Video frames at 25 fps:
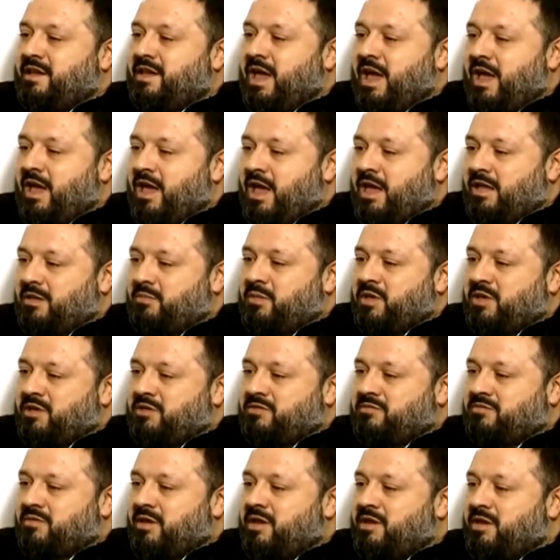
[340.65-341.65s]

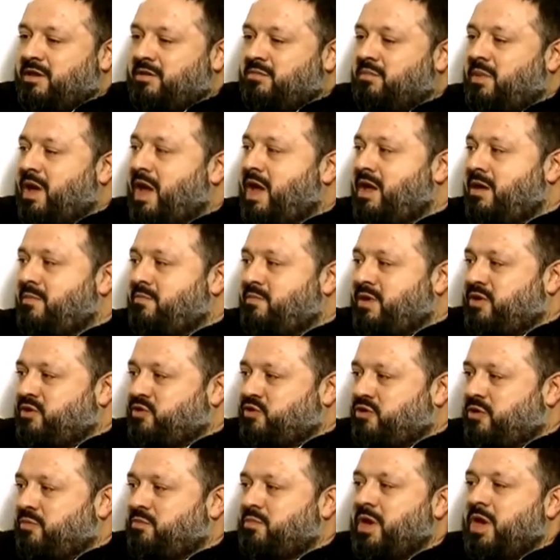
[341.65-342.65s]
administrated by a
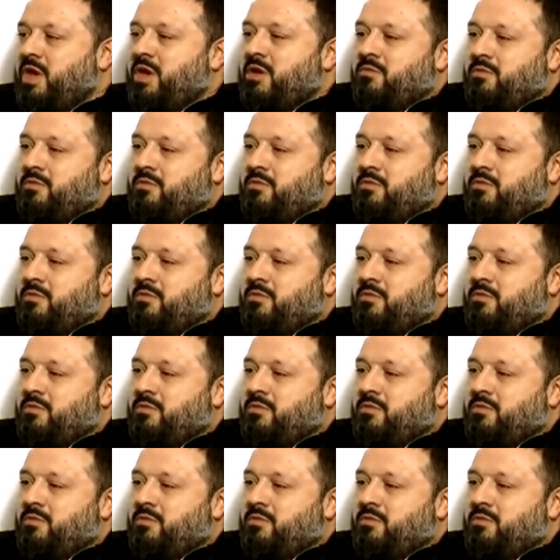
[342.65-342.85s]
bishop,